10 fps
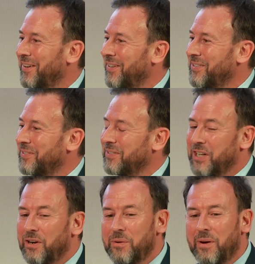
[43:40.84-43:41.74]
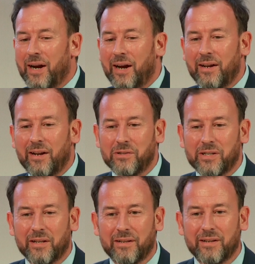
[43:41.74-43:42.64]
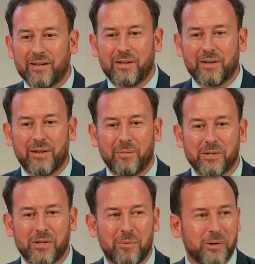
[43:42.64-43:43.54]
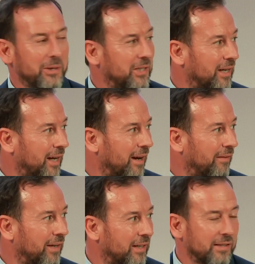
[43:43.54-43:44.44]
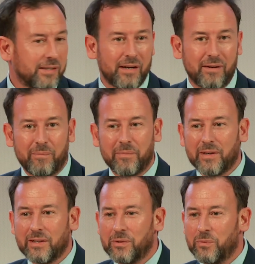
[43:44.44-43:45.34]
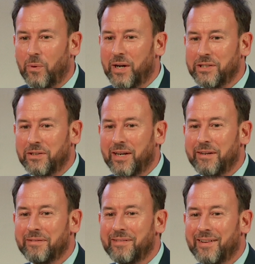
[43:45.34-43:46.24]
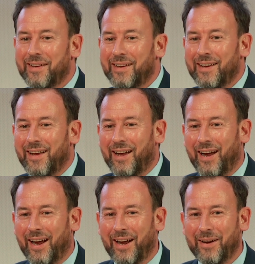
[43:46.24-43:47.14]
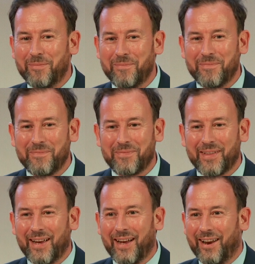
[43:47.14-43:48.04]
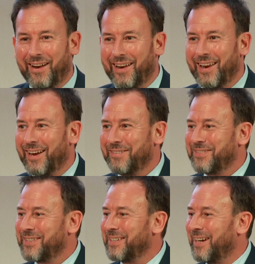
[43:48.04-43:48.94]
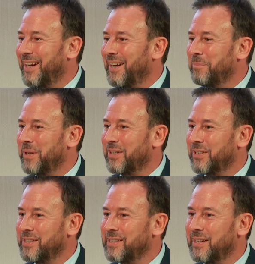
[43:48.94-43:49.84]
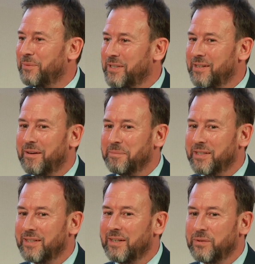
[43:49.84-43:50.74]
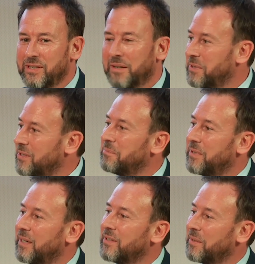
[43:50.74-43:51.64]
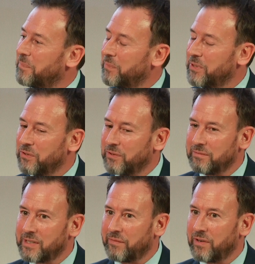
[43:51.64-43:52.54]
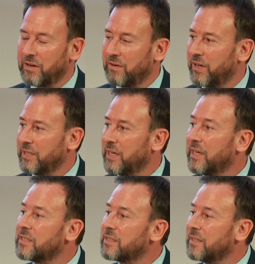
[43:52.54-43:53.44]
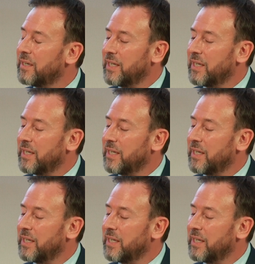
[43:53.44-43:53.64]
No, not at all. So the most common question I get, I think, is why did you leave? And I left because it was time to do something else. I've been with Sean 7.5, 8 years.